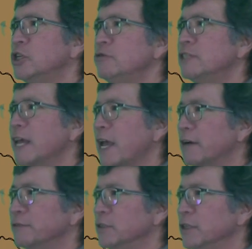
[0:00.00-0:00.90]
Tuesday
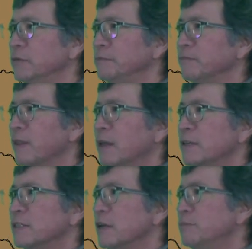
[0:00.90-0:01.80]
afternoon
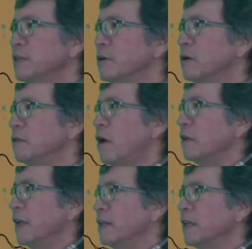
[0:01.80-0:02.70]
sub-zero
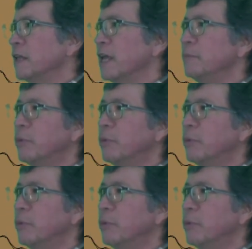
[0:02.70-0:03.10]
along the Alcan